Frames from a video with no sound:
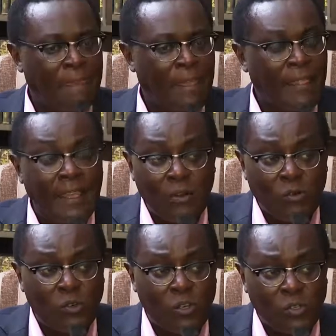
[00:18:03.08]
And then
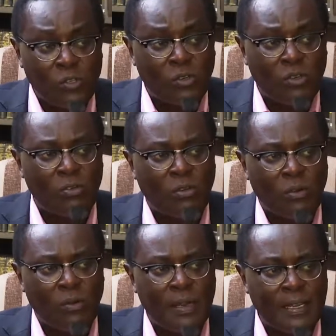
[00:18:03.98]
Ruto is also not
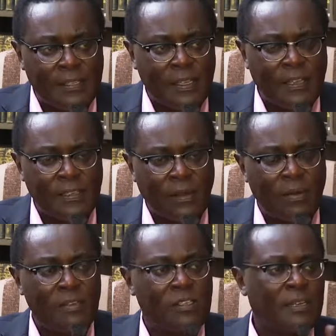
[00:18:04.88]
wrong when he says they
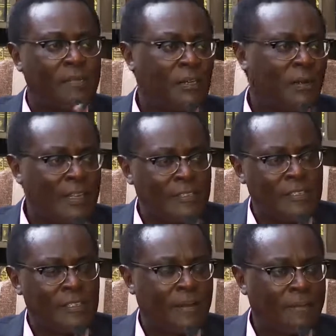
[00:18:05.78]
want to take me to
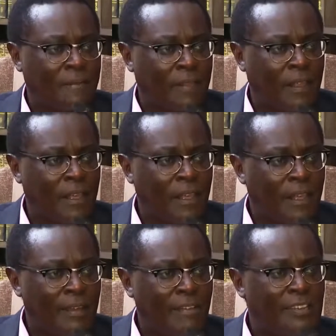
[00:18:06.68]
ICC.
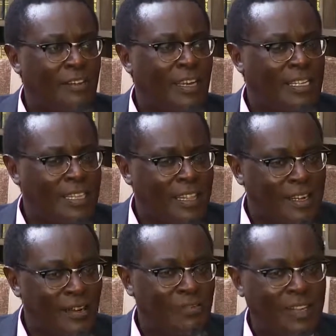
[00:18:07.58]
If there is violence in the
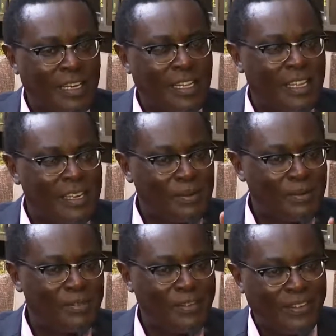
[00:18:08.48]
Rift Valley, then
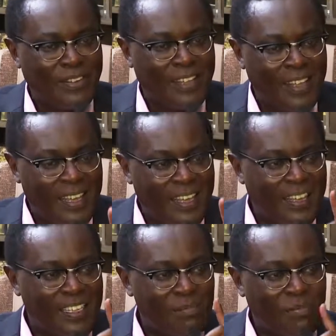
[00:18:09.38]
Ruto
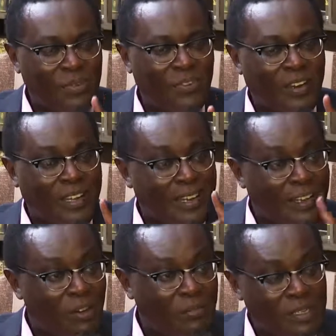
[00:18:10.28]
is put on a
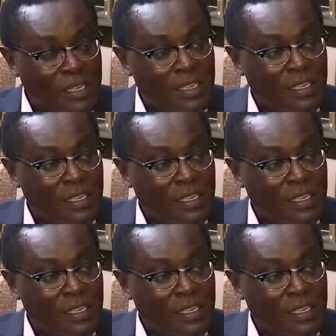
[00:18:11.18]
helicopter.